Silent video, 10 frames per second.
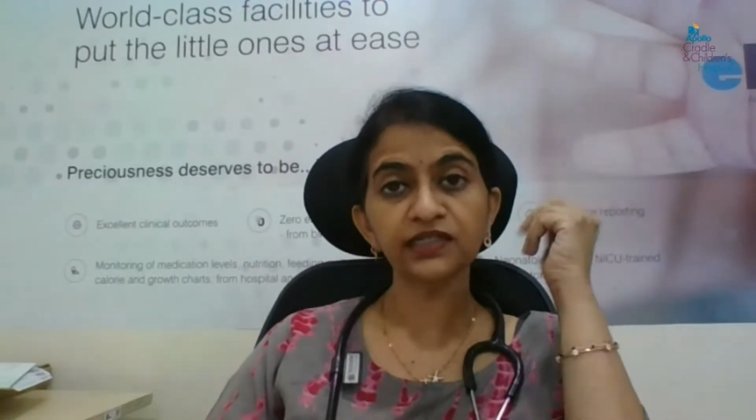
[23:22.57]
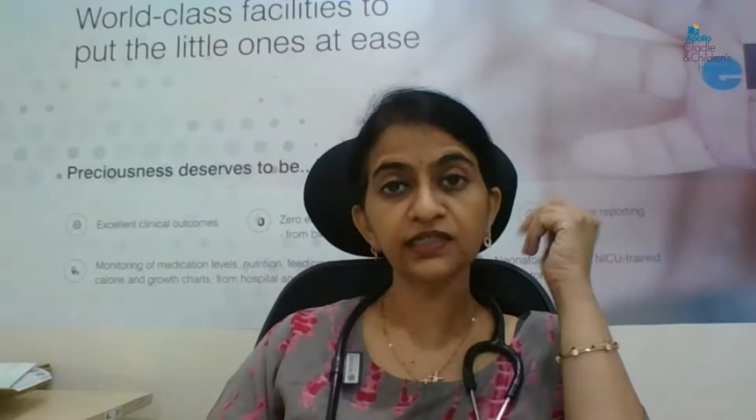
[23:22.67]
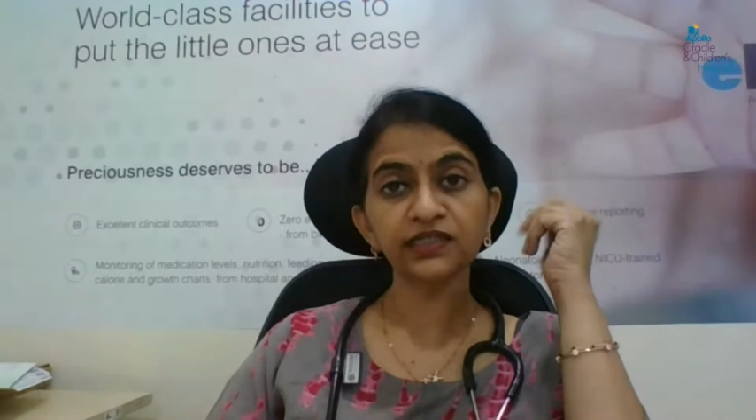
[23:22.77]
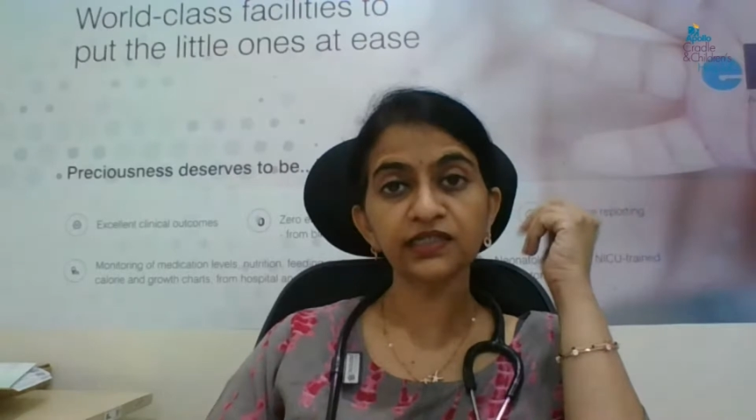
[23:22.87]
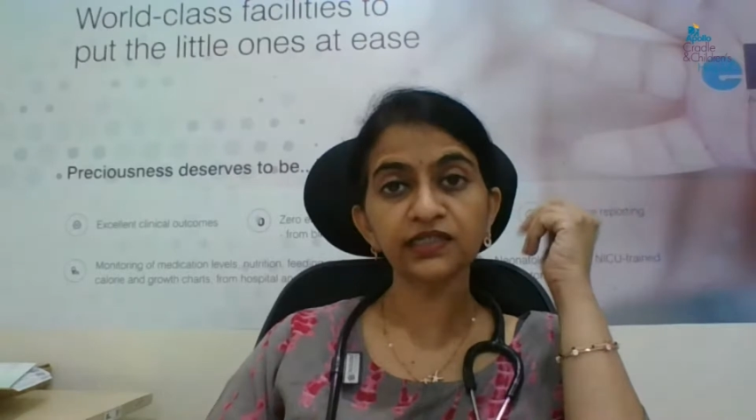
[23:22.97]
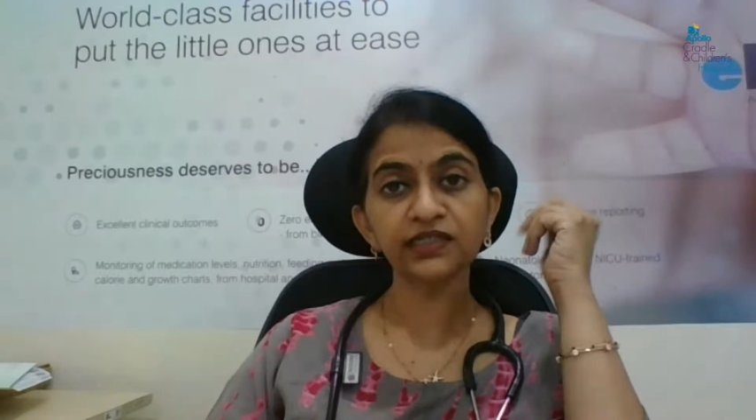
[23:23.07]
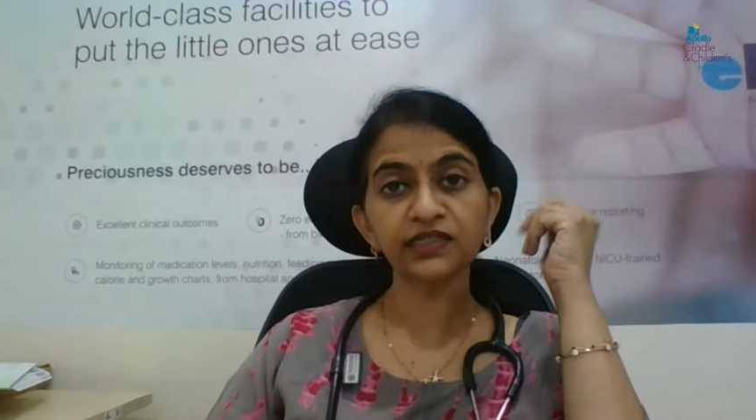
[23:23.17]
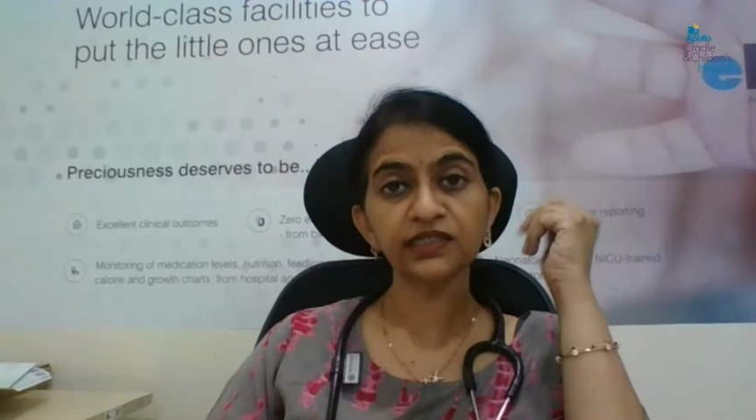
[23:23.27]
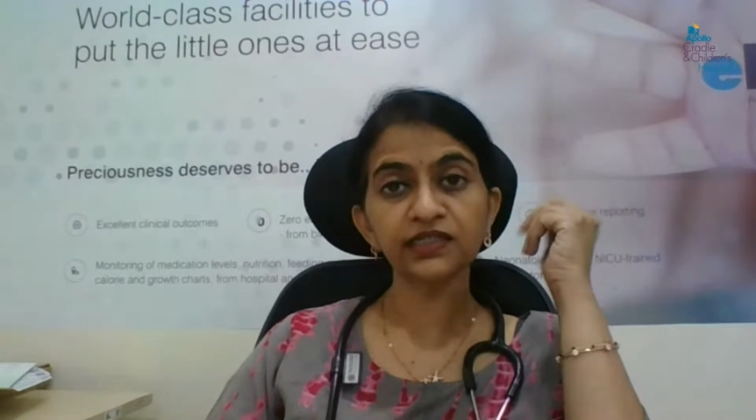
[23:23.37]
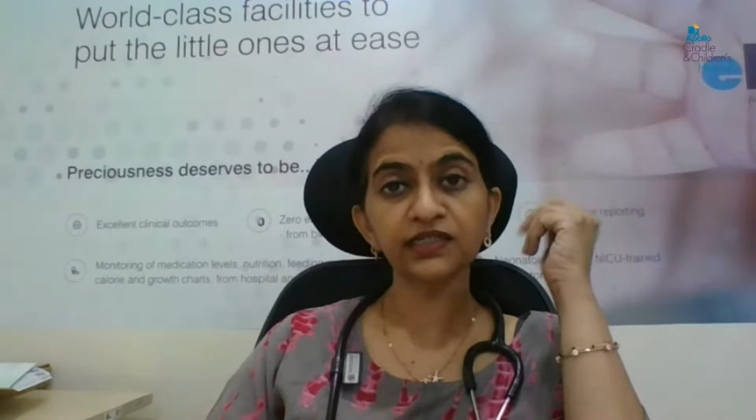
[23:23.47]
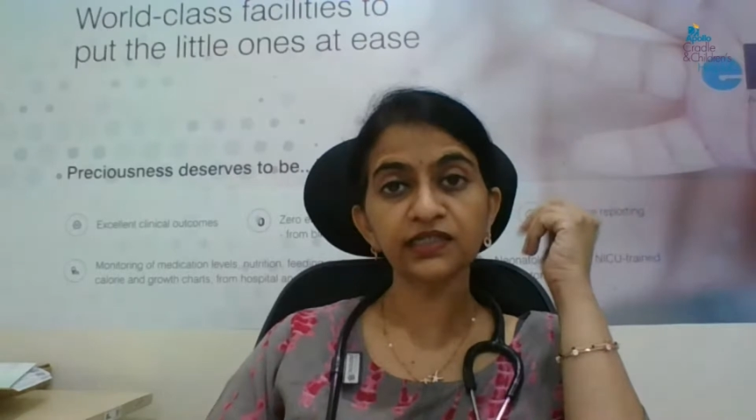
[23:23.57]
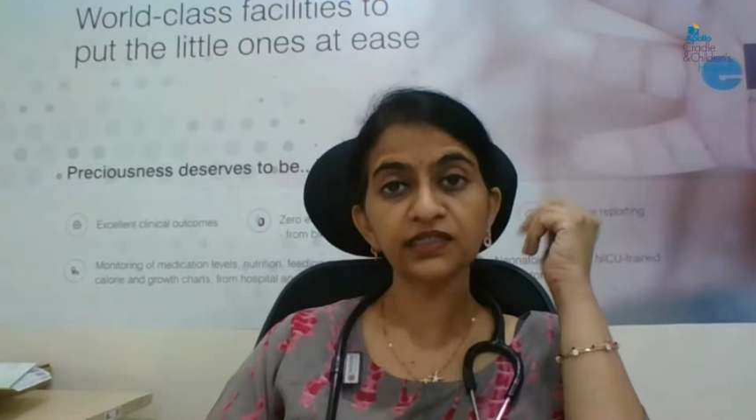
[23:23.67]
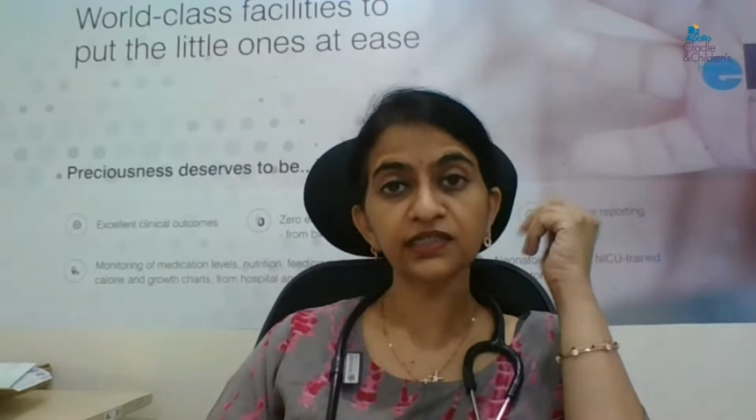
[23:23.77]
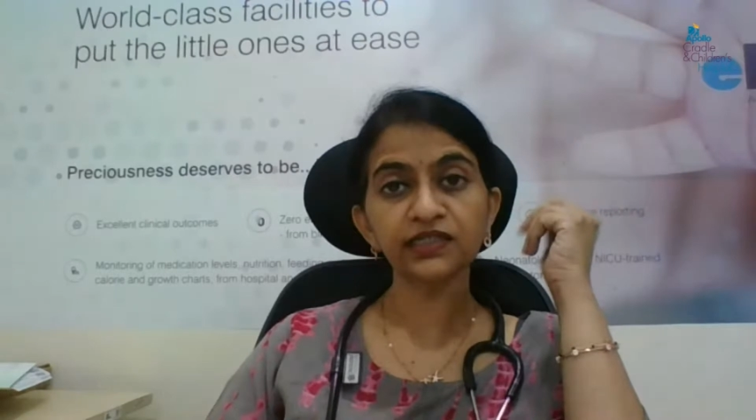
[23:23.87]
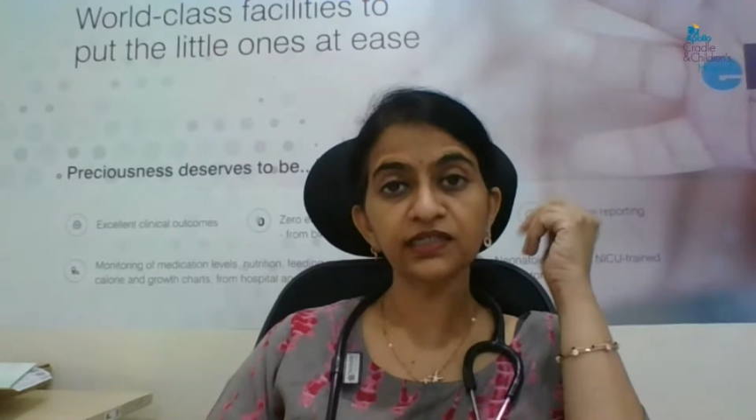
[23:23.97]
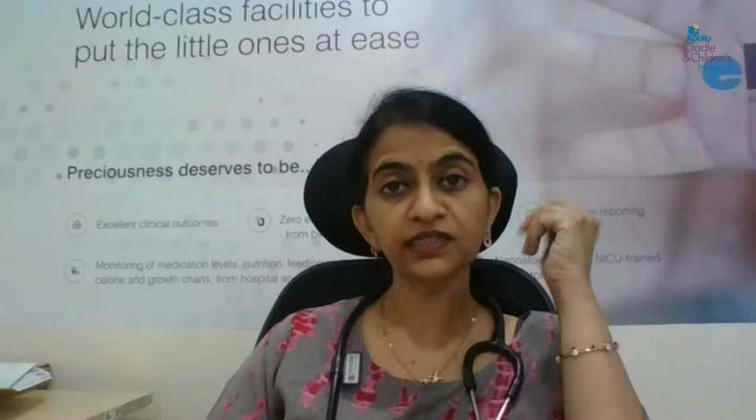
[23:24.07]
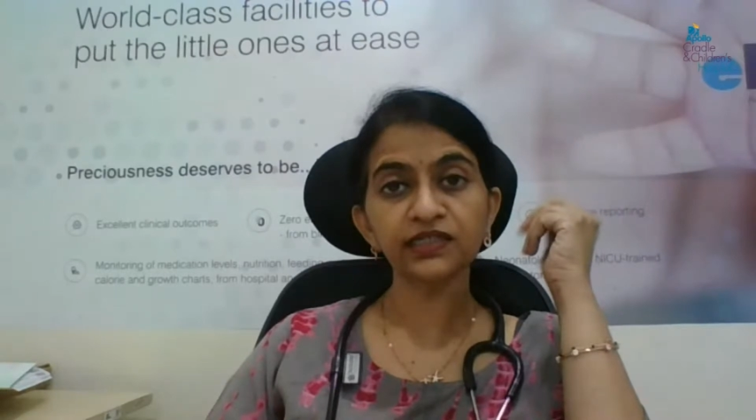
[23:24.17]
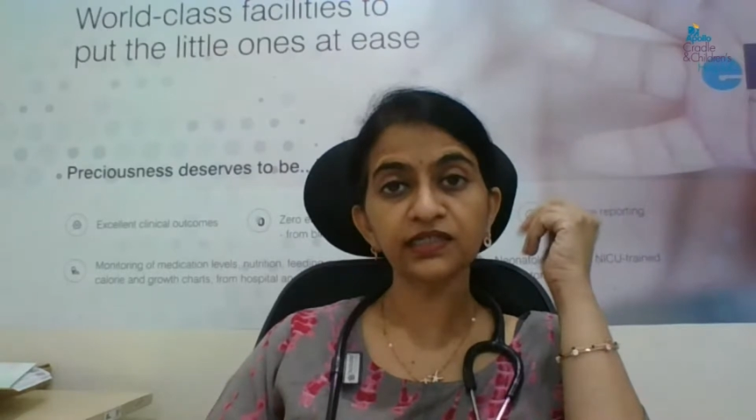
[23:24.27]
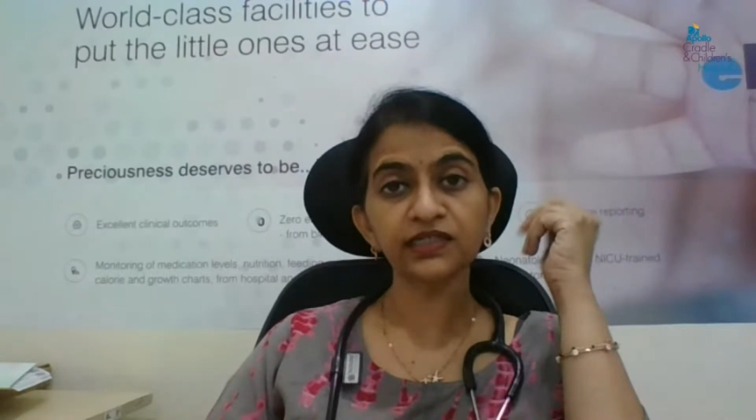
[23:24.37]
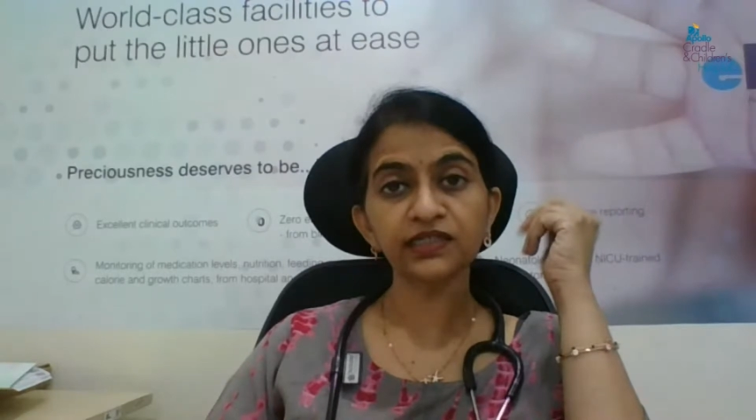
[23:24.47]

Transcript: it can be pancreatitis.